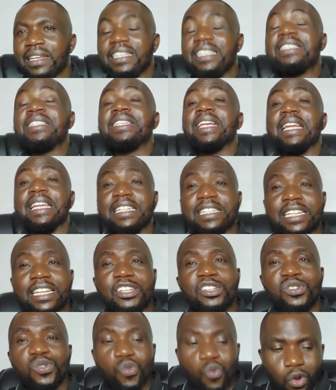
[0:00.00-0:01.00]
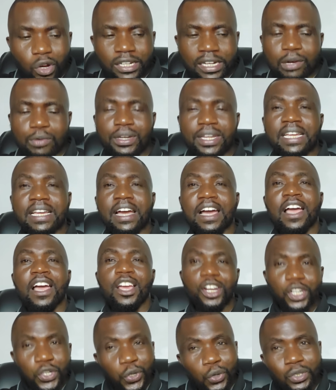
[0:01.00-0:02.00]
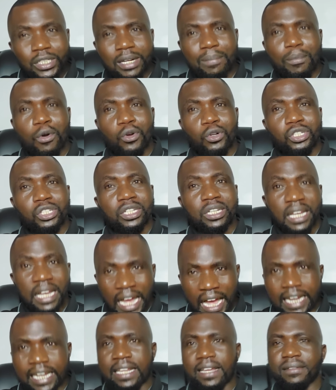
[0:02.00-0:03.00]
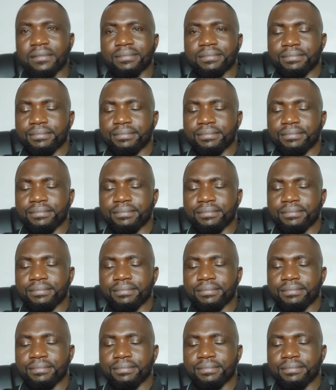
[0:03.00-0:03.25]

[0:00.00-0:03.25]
is related to what Raila Odinga talked about earlier.